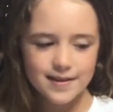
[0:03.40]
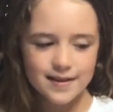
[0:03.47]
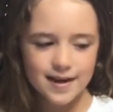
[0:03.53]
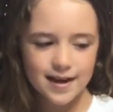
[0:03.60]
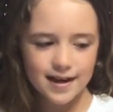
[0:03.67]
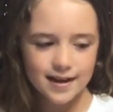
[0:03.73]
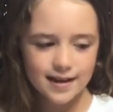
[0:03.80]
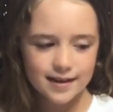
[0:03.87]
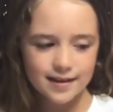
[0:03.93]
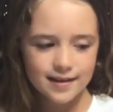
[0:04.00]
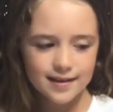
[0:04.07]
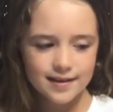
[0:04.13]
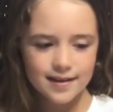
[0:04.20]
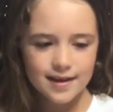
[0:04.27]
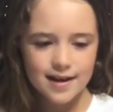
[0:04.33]
science,
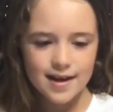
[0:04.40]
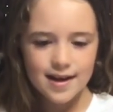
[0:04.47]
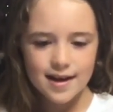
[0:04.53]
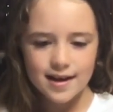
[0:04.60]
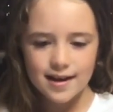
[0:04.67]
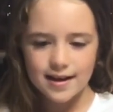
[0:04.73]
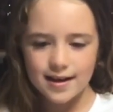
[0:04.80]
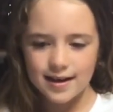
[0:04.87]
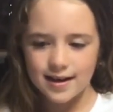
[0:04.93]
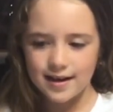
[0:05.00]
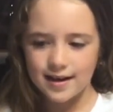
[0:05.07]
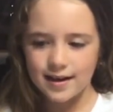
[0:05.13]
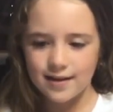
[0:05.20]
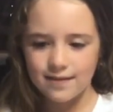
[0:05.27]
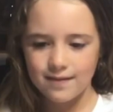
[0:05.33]

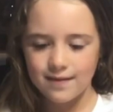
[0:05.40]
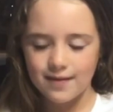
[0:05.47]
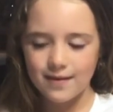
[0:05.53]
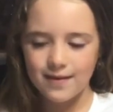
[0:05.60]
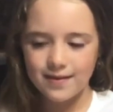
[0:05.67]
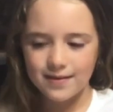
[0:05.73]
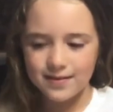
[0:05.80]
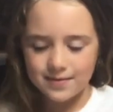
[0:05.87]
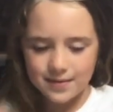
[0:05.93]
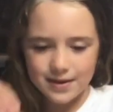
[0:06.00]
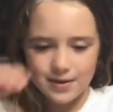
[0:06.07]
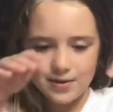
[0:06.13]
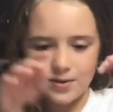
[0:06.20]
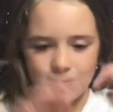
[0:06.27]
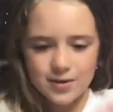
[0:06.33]
and we're going to be
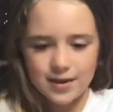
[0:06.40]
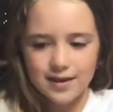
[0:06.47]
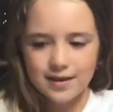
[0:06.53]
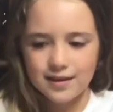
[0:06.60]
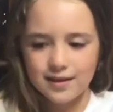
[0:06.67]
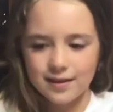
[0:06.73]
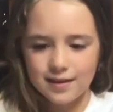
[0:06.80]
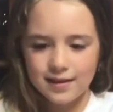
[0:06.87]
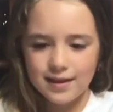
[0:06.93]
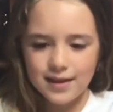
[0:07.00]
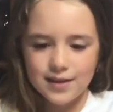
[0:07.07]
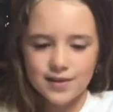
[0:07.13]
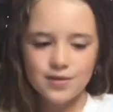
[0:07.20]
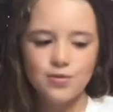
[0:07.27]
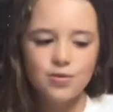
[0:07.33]
using these
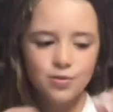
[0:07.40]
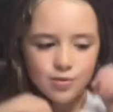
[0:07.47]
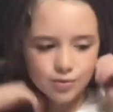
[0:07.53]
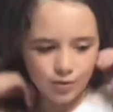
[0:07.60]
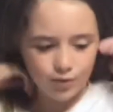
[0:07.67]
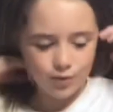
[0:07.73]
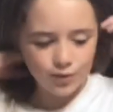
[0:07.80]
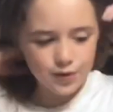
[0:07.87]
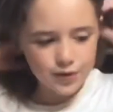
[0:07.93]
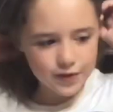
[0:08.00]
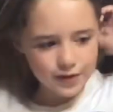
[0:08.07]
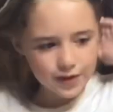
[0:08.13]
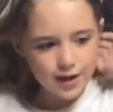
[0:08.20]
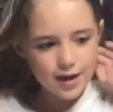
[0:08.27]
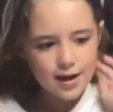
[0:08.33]
tools,
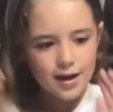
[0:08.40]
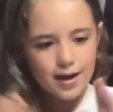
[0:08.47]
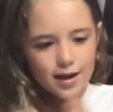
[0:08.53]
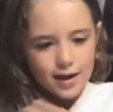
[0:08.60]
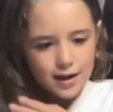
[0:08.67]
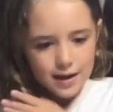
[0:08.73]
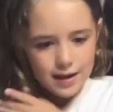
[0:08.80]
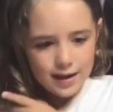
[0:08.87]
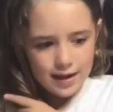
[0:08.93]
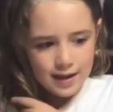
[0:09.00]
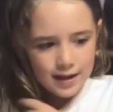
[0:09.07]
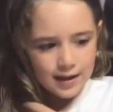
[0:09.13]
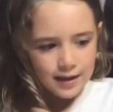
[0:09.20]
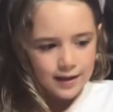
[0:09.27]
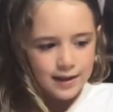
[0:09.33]

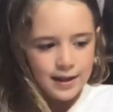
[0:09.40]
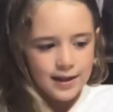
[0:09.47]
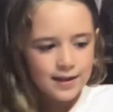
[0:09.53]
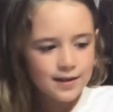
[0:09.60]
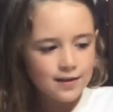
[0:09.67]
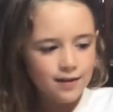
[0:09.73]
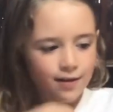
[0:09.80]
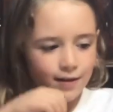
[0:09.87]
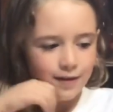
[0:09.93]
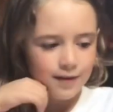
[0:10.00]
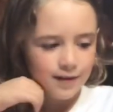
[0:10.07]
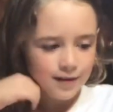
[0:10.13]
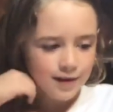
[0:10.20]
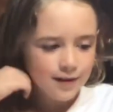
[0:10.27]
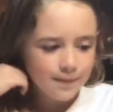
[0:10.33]
and these
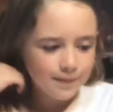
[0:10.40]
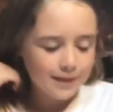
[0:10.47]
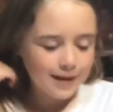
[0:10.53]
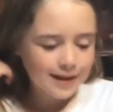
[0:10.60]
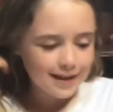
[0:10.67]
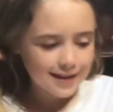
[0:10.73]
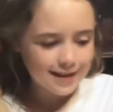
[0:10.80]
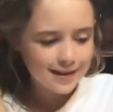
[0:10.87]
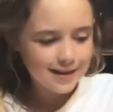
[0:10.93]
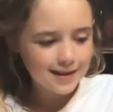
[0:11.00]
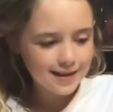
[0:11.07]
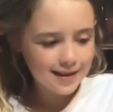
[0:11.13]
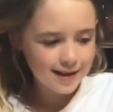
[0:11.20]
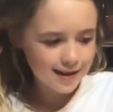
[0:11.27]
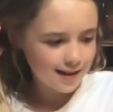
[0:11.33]
are
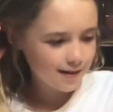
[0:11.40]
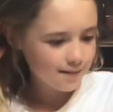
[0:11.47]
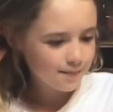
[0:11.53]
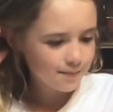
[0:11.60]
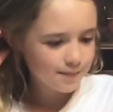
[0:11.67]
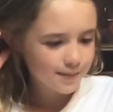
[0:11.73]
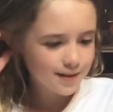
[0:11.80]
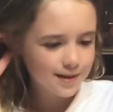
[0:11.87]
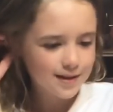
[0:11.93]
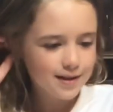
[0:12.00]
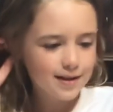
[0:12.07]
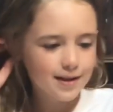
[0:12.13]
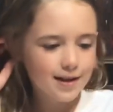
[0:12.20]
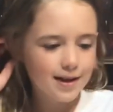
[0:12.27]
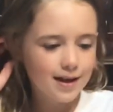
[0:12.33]
tips,
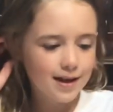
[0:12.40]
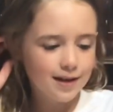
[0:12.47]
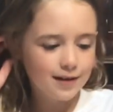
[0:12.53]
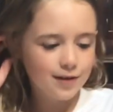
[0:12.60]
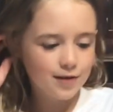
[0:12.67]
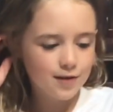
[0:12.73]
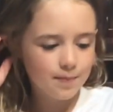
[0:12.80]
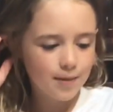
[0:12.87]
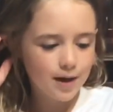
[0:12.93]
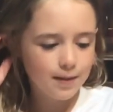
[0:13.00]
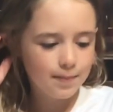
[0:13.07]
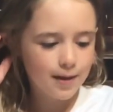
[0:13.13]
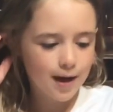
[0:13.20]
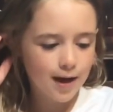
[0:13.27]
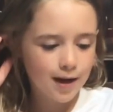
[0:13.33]
and there's a
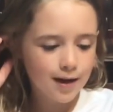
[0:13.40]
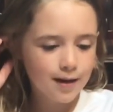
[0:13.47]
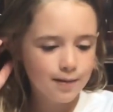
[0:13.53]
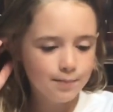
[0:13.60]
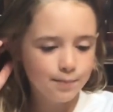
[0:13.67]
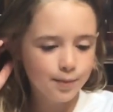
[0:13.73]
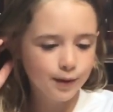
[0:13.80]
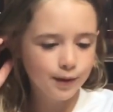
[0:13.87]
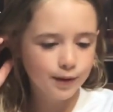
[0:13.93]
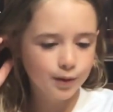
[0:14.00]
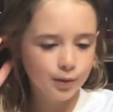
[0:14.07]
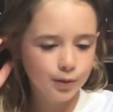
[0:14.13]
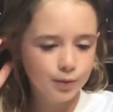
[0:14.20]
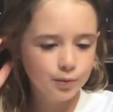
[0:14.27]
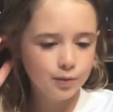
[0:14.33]
pipette,
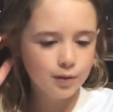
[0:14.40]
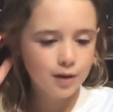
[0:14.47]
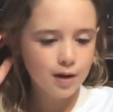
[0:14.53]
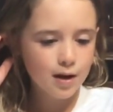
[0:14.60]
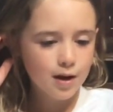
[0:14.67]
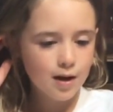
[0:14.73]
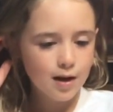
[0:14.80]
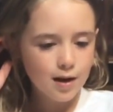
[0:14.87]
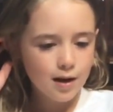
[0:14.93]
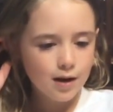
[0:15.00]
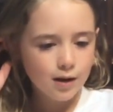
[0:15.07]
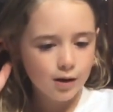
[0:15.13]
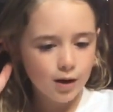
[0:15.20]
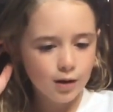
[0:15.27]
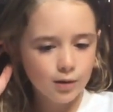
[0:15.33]
balloon,
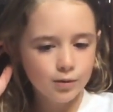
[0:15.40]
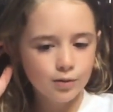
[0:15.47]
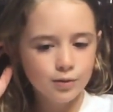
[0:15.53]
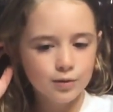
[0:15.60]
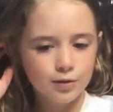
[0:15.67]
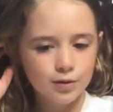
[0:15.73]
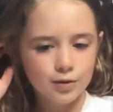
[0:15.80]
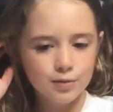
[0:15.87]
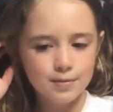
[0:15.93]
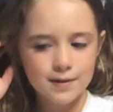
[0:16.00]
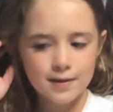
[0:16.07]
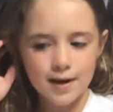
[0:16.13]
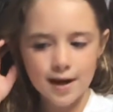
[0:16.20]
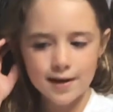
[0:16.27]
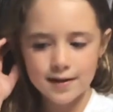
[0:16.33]
conical tubes,
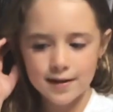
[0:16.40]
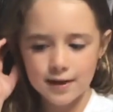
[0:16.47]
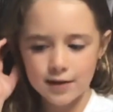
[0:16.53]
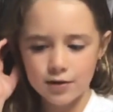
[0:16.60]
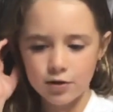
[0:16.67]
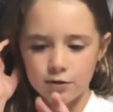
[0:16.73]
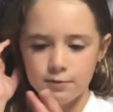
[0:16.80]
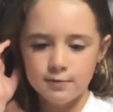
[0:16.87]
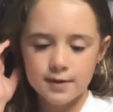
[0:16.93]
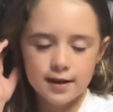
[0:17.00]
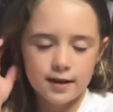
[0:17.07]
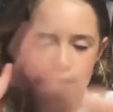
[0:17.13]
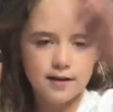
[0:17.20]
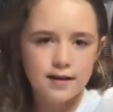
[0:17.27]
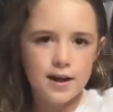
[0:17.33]
testing tubes, and
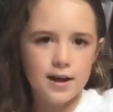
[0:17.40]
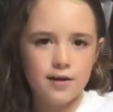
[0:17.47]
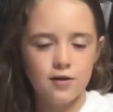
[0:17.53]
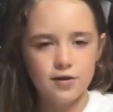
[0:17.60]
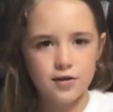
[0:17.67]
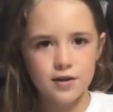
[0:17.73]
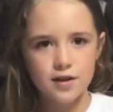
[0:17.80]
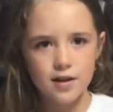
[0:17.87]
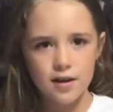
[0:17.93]
containers.